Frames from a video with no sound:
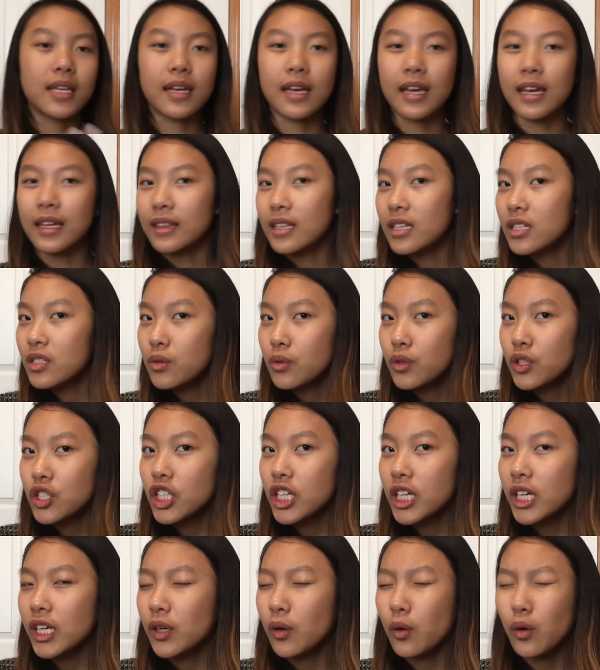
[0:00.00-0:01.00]
to eat the
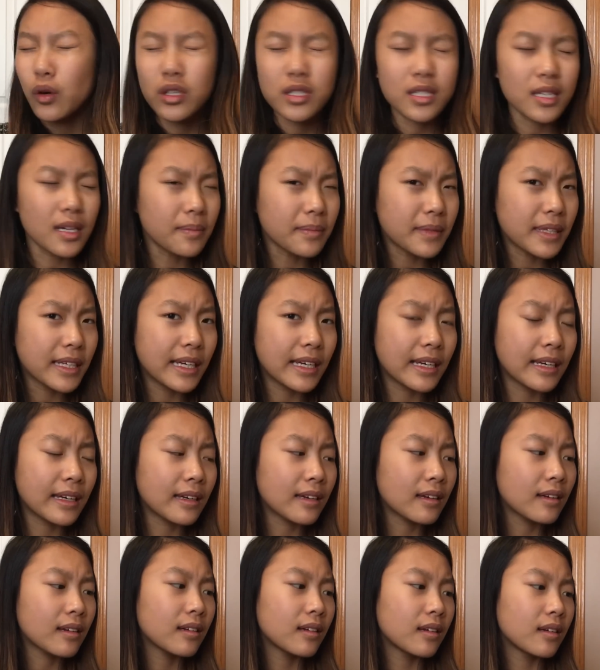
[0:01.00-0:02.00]
squishy or something.
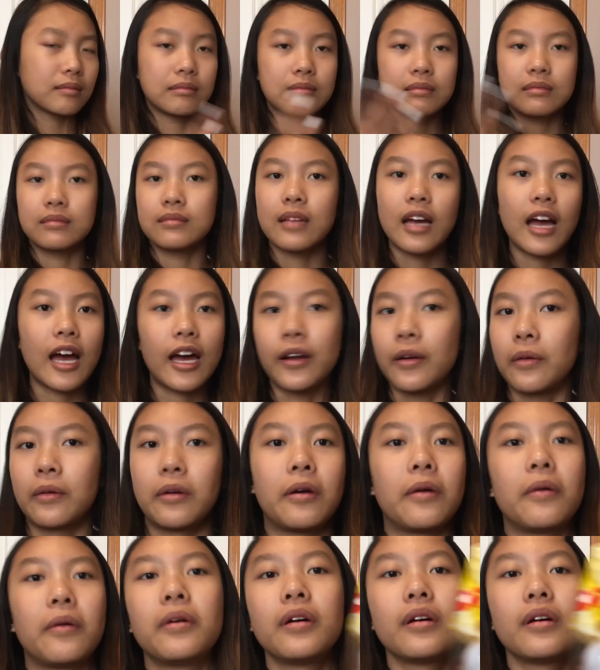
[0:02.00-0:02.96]
I don't know.